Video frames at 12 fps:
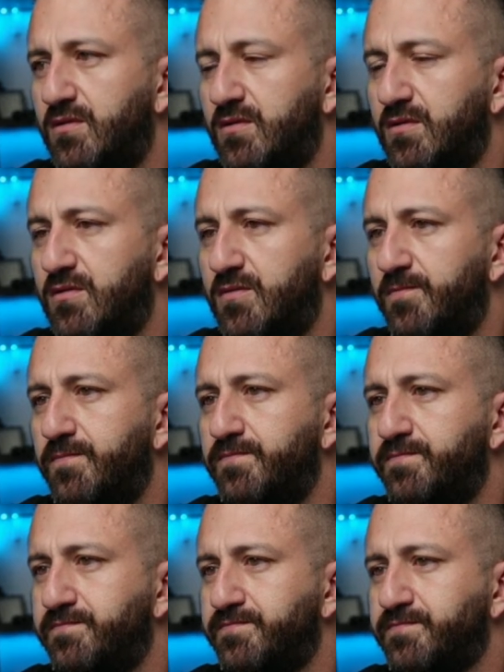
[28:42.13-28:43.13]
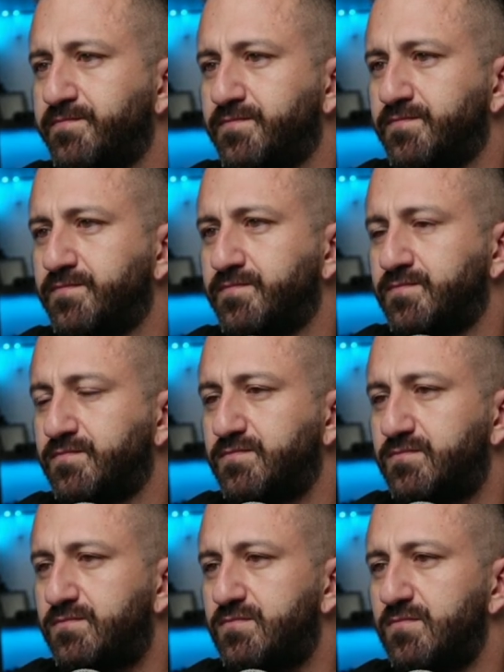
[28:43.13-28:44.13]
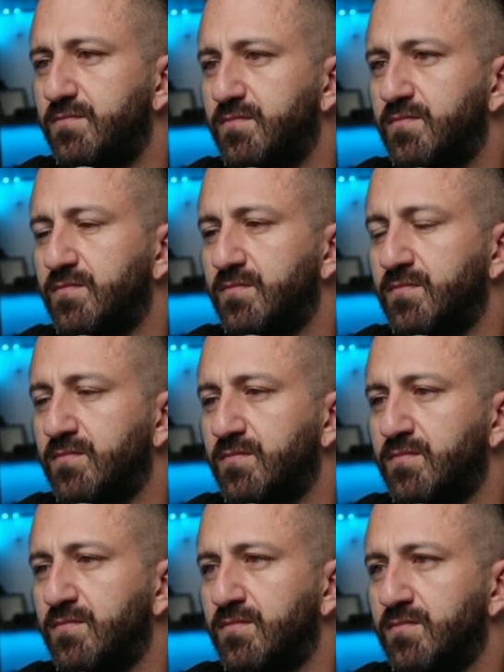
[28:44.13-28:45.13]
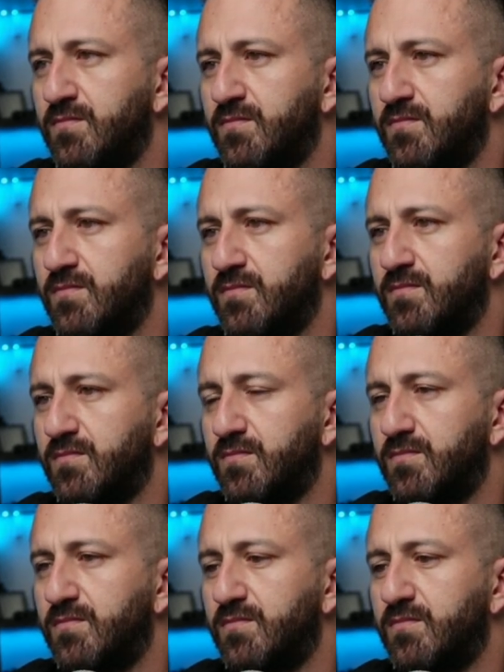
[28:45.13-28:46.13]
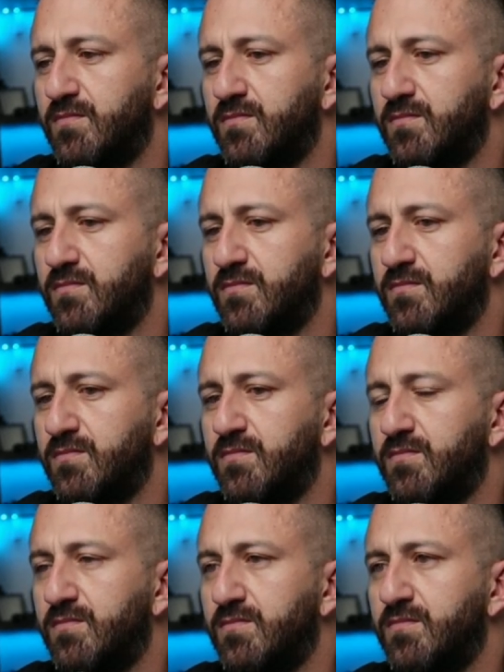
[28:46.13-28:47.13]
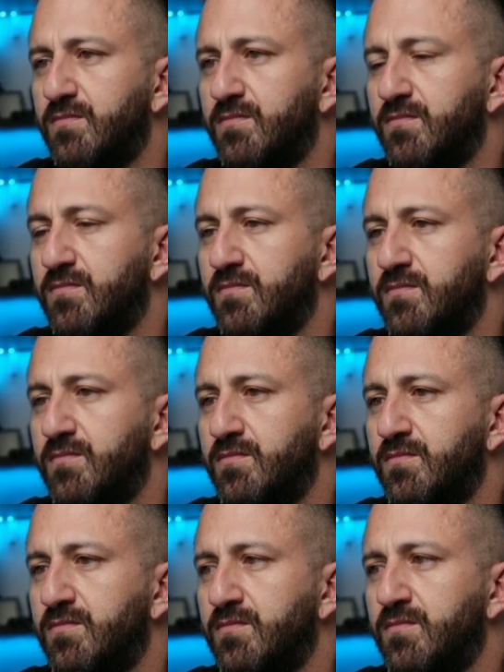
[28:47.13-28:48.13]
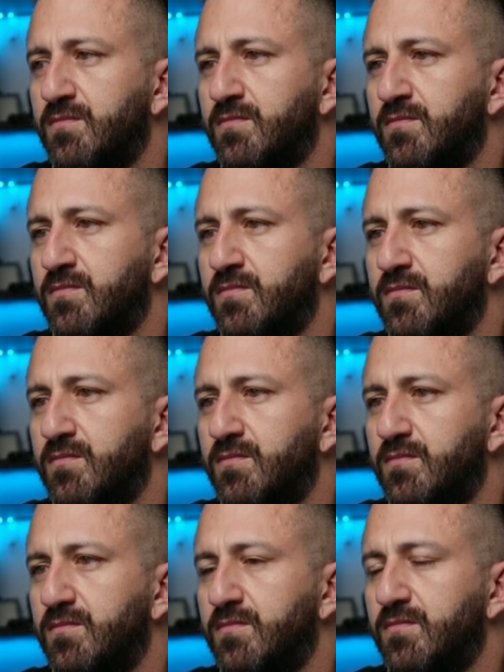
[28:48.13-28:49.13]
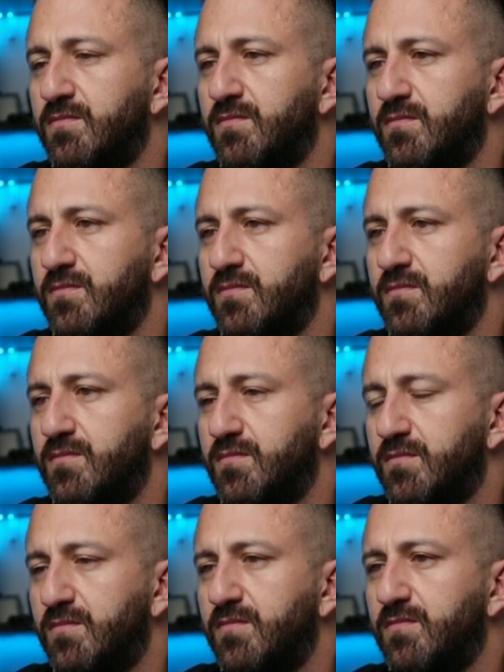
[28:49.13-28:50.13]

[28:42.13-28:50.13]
This person isn't speaking.